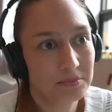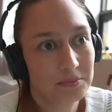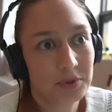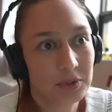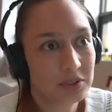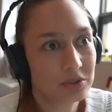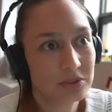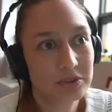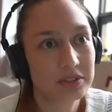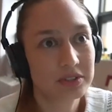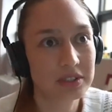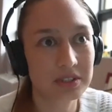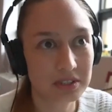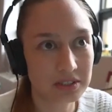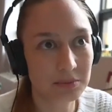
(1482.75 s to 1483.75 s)

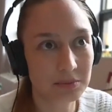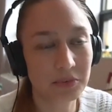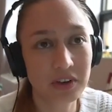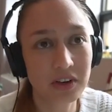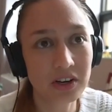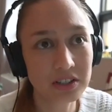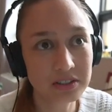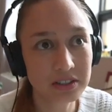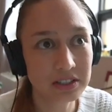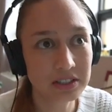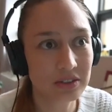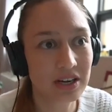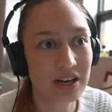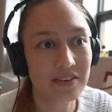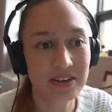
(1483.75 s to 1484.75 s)
produce some of the
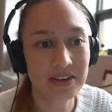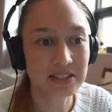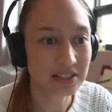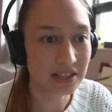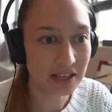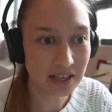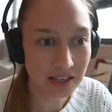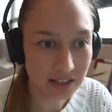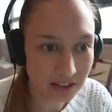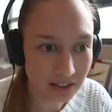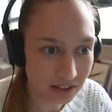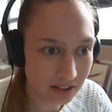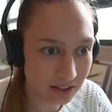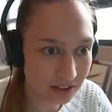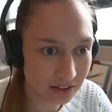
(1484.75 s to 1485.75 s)
content or have a say
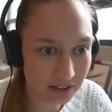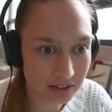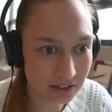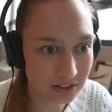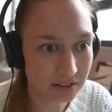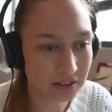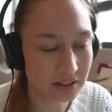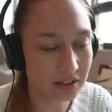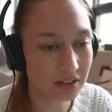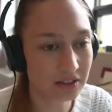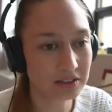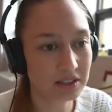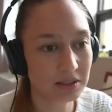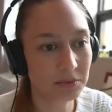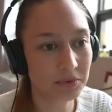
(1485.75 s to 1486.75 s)
on
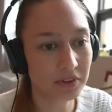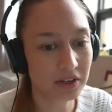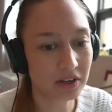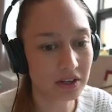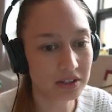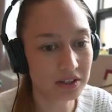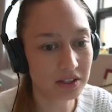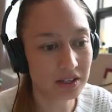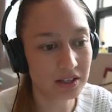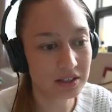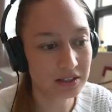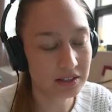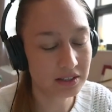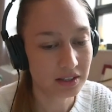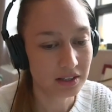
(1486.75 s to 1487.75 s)
some of the
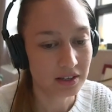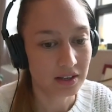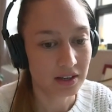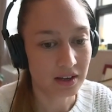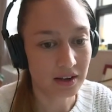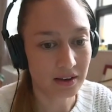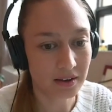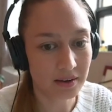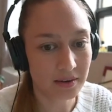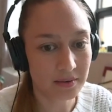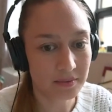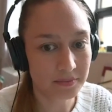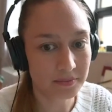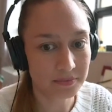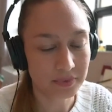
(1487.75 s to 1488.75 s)
content,
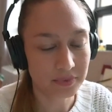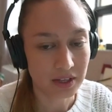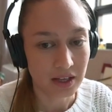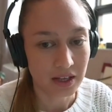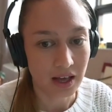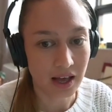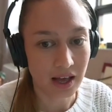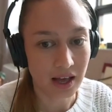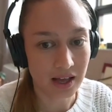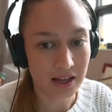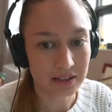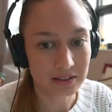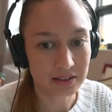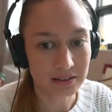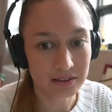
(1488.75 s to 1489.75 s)

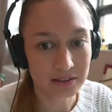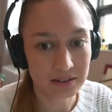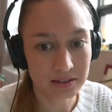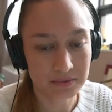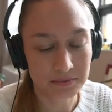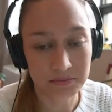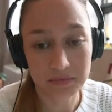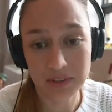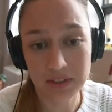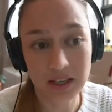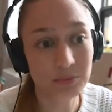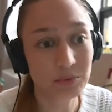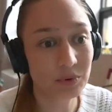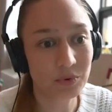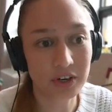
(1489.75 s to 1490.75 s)
and
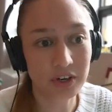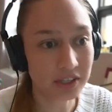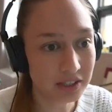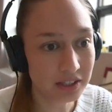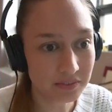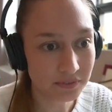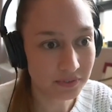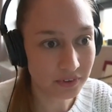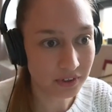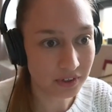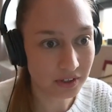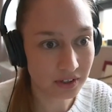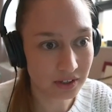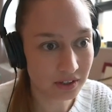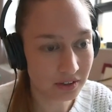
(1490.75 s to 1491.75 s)
get rewarded
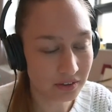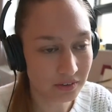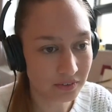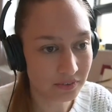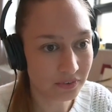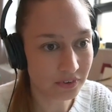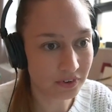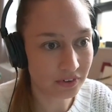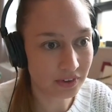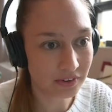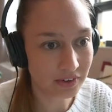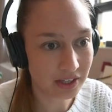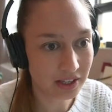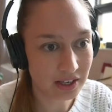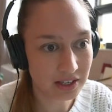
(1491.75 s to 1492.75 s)
for
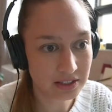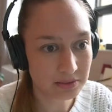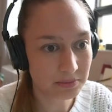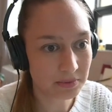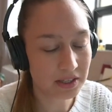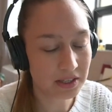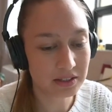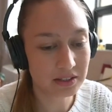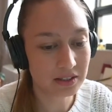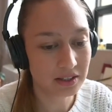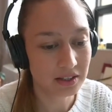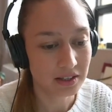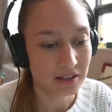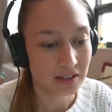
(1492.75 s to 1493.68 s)
their engagement.